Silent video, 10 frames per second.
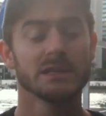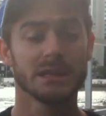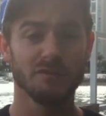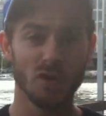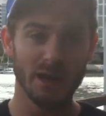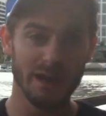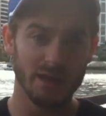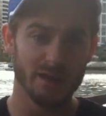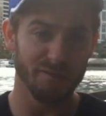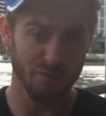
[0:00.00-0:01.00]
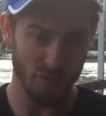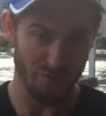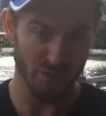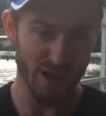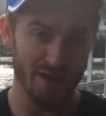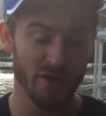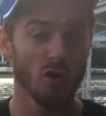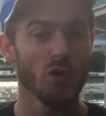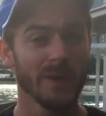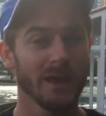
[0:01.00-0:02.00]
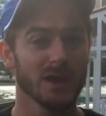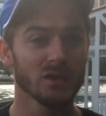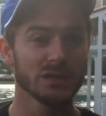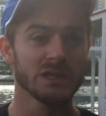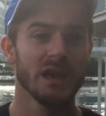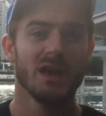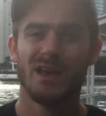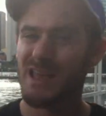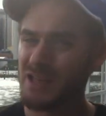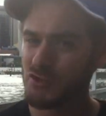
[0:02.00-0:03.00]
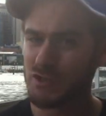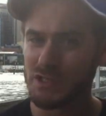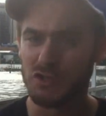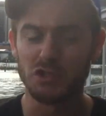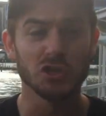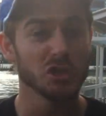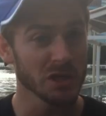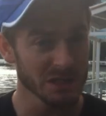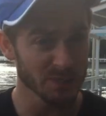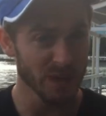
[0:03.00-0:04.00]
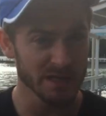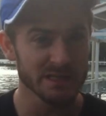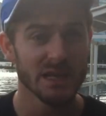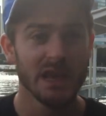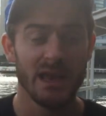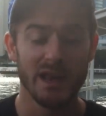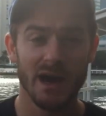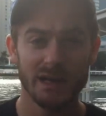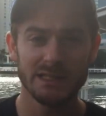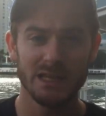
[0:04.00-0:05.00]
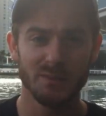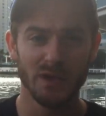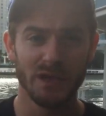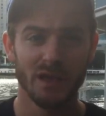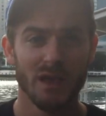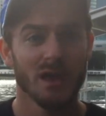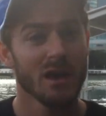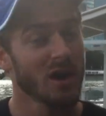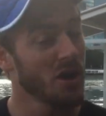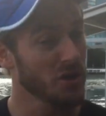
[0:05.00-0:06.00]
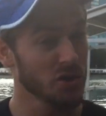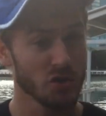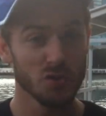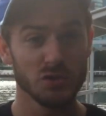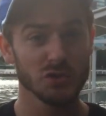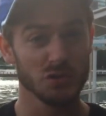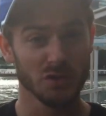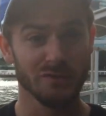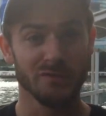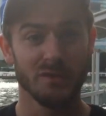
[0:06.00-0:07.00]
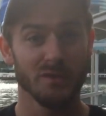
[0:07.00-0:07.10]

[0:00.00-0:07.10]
So if you're landing in the forefront area or the heels, injuries such as shin splints and ITB are huge sort of